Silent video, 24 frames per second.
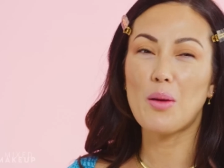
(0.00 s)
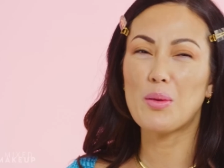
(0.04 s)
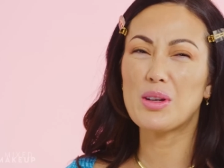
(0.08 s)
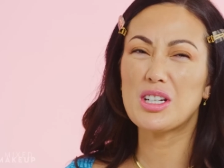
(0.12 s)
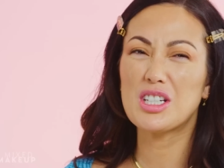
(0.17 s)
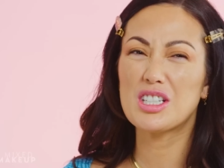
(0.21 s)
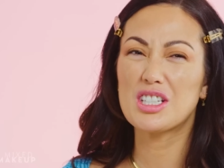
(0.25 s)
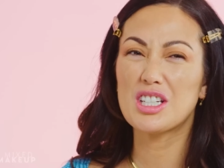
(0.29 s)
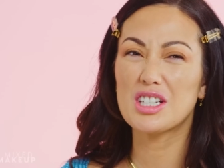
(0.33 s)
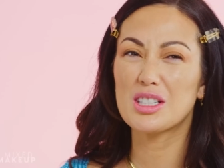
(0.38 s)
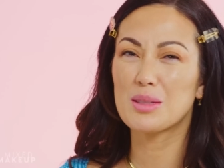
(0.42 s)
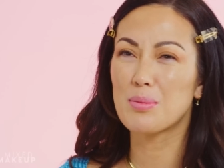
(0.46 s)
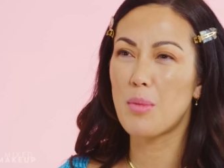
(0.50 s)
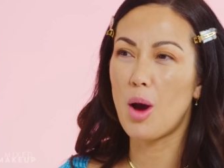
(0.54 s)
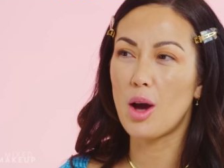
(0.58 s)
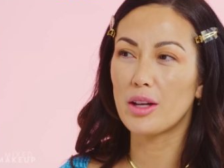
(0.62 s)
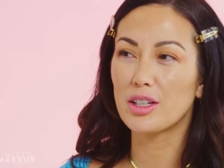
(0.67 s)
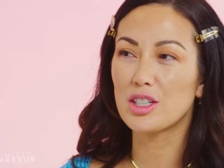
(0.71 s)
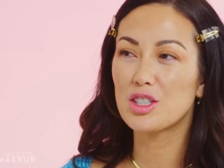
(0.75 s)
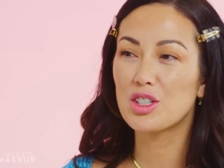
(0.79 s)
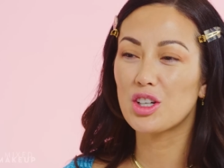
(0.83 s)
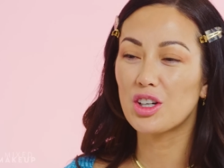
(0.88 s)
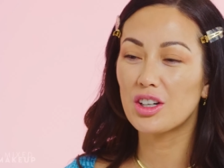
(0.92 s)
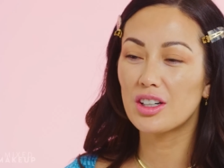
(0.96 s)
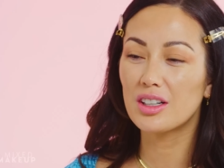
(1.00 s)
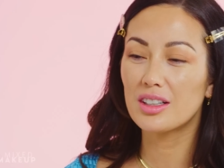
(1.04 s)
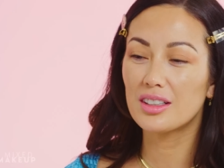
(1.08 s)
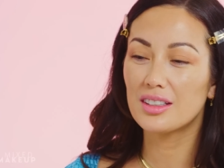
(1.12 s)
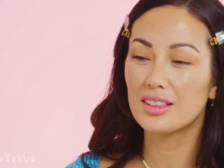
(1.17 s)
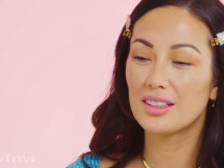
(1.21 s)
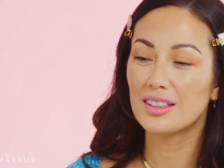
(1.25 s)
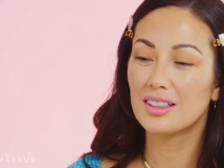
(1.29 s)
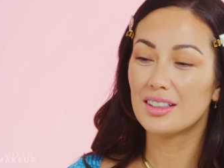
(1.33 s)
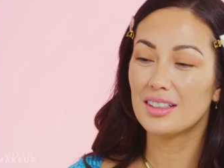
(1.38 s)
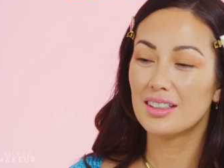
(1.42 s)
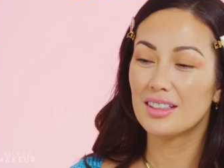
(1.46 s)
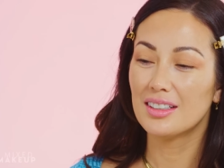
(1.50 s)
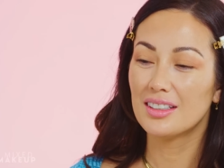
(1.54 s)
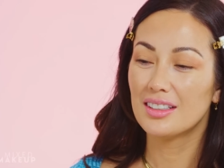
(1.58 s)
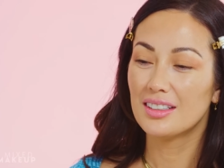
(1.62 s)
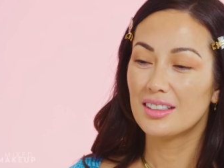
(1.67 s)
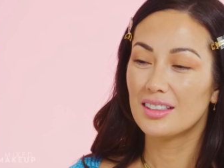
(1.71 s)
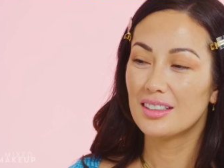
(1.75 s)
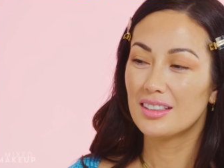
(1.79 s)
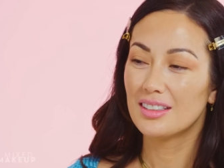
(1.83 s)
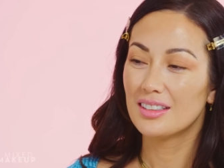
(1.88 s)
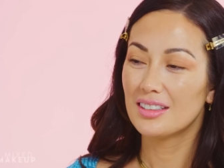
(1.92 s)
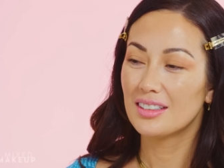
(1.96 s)
I want to just monitor
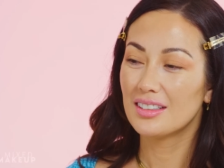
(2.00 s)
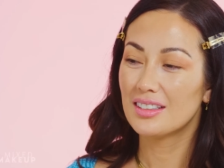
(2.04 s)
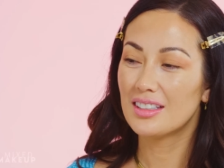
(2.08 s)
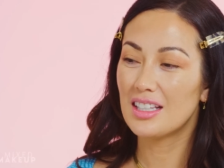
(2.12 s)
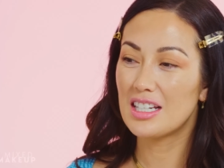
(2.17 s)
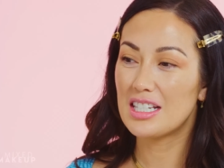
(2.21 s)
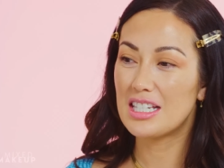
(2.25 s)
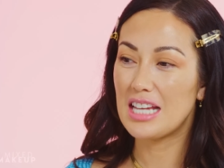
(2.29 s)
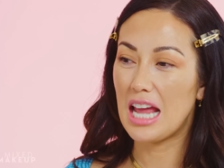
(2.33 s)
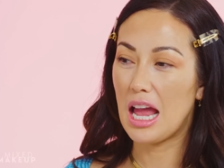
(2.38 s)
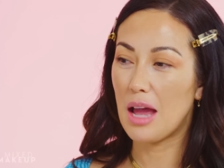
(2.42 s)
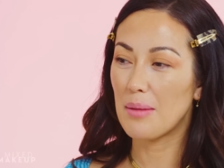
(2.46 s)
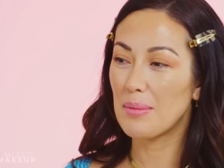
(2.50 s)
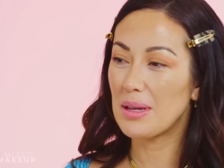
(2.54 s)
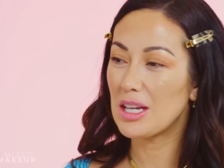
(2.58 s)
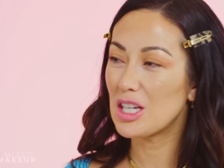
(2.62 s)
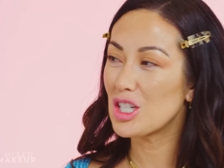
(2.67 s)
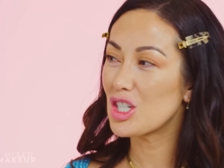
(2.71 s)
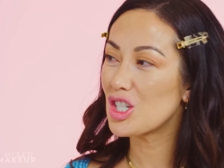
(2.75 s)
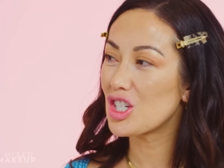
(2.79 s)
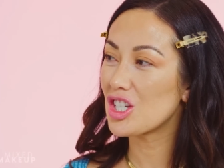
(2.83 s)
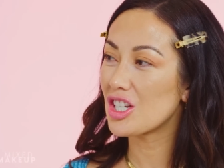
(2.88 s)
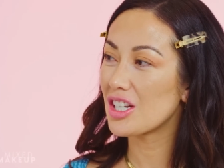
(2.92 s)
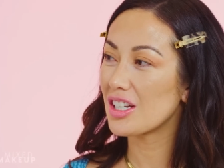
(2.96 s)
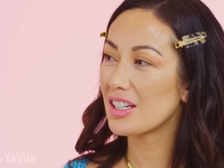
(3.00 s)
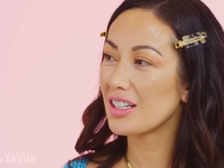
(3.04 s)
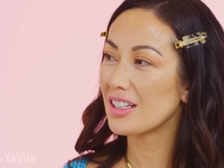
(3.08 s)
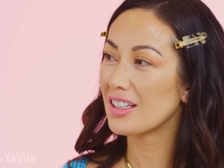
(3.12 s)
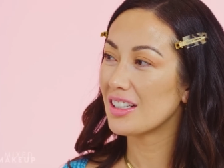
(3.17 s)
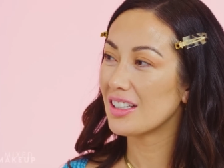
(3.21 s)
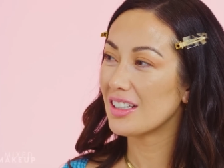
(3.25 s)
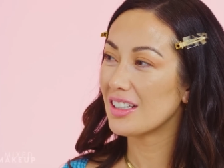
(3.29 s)
the damage.